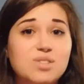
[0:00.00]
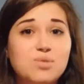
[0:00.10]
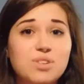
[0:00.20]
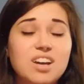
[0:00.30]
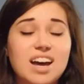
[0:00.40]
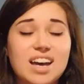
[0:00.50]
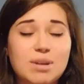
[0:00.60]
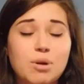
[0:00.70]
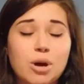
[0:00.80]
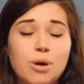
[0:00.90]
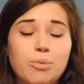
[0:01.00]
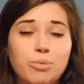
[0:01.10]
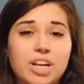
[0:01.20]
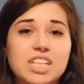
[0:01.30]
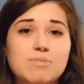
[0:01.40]
school and
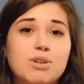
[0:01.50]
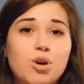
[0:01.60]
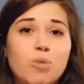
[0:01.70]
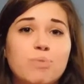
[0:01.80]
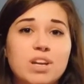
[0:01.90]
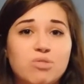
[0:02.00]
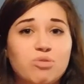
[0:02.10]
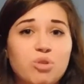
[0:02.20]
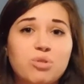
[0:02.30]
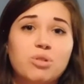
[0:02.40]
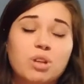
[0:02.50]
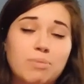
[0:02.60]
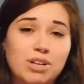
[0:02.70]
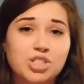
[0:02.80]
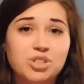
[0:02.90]
wanting to be open and vocal
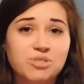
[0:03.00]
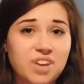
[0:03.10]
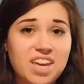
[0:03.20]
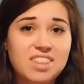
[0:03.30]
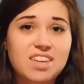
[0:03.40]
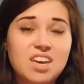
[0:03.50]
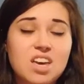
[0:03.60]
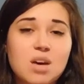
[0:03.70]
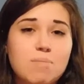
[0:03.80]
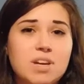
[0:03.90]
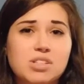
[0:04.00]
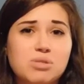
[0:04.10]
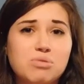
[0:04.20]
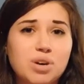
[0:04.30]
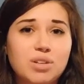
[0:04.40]
about your faith because
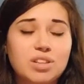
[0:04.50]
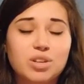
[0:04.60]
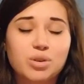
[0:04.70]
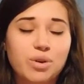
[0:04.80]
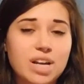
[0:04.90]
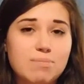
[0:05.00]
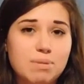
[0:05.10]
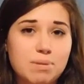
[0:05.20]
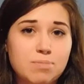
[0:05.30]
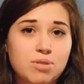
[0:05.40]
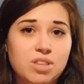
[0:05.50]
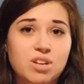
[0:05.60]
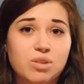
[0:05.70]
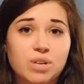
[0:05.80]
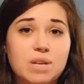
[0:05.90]
you know that there are going to be people that
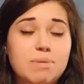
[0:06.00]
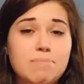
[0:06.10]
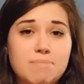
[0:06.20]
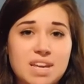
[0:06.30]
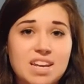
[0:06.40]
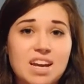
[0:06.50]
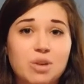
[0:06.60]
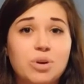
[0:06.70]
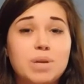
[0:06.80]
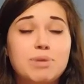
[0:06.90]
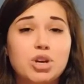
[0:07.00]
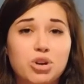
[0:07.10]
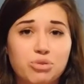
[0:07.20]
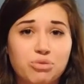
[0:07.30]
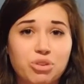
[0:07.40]
are going to be mean and going to be
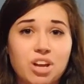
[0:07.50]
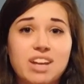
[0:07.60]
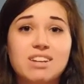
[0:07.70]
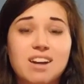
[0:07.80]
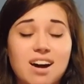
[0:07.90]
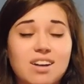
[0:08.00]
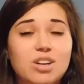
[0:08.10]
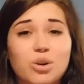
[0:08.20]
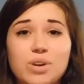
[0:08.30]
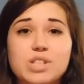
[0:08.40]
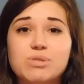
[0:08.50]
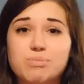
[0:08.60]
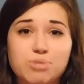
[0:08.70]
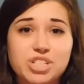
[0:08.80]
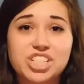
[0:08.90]
hurtful and not going to
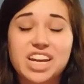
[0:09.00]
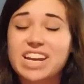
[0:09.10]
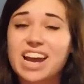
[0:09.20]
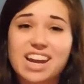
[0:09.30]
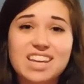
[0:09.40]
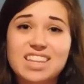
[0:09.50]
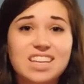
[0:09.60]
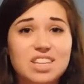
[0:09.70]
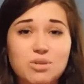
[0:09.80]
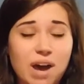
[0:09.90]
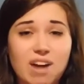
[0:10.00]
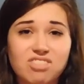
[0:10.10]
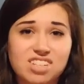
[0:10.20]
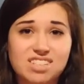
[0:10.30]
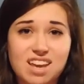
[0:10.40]
appreciate anything that you
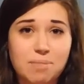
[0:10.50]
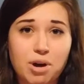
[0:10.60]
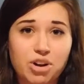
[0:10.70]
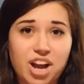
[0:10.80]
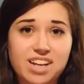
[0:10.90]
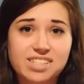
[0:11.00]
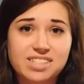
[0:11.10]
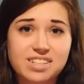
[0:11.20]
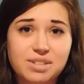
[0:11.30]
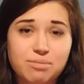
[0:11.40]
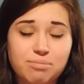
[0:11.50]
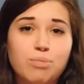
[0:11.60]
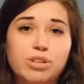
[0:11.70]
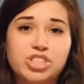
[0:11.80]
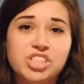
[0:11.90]
have to say about Christ.
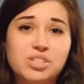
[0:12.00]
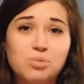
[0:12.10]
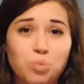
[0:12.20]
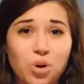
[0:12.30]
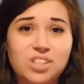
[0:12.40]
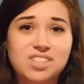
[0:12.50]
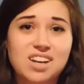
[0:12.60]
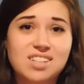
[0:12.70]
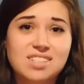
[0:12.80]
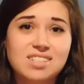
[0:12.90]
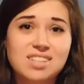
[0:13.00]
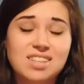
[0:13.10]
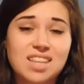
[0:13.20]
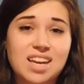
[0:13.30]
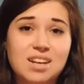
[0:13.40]
But Jesus warns us
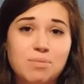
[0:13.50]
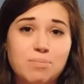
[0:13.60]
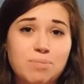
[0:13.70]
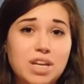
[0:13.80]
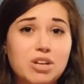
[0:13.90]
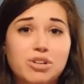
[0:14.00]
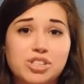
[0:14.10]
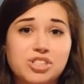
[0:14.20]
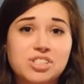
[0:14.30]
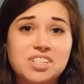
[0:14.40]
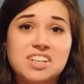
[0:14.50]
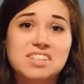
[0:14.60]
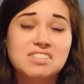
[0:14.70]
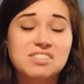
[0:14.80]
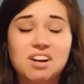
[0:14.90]
that being a Christian
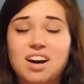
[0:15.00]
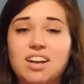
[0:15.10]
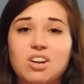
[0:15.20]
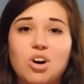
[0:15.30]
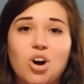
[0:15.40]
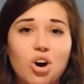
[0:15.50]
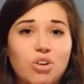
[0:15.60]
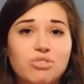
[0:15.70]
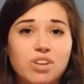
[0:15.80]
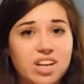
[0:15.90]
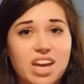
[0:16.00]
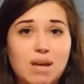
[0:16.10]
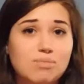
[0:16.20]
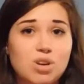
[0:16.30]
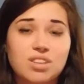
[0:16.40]
is not all fun and
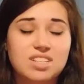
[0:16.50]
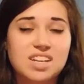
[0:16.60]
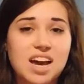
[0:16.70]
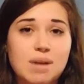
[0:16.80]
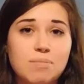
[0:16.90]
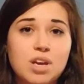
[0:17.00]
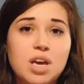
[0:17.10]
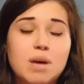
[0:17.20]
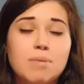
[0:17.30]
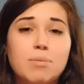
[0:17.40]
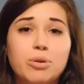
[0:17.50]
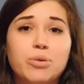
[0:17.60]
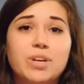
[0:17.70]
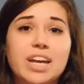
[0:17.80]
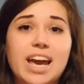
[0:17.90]
games all the time. People are
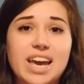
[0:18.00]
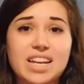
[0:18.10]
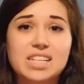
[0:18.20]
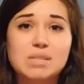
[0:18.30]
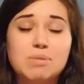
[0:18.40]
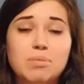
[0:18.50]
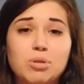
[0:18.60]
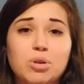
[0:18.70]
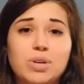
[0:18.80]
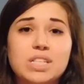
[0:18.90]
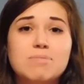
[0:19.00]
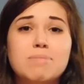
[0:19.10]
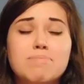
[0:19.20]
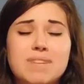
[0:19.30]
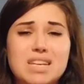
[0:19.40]
going to hate us, people are going to be
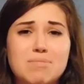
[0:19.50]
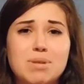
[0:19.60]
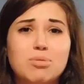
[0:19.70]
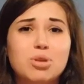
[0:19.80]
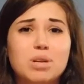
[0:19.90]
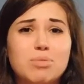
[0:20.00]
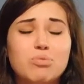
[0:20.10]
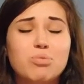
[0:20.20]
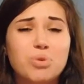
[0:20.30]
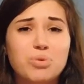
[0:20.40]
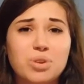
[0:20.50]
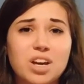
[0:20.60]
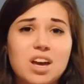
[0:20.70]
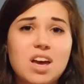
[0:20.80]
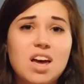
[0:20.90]
mean, people are going to be rude.
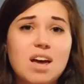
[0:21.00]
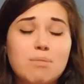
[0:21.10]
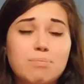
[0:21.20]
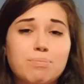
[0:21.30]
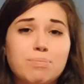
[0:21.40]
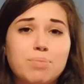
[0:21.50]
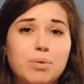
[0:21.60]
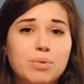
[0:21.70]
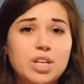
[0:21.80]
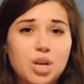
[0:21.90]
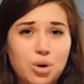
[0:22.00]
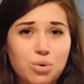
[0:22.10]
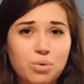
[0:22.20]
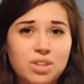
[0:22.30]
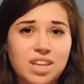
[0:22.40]
But we
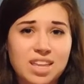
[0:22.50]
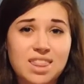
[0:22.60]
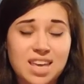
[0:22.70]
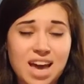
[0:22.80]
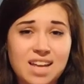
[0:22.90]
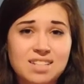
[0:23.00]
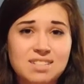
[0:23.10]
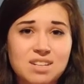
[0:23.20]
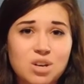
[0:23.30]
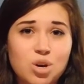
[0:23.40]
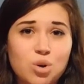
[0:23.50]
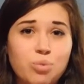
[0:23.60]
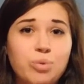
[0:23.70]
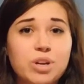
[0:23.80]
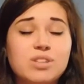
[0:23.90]
know that in the end,
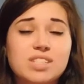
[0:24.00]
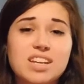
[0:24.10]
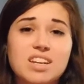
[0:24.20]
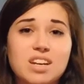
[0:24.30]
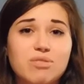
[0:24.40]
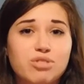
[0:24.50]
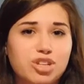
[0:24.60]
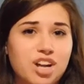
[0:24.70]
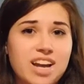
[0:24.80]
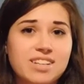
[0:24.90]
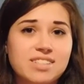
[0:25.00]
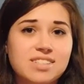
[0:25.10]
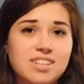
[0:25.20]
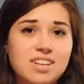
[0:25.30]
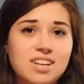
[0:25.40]
we're standing up for Christ,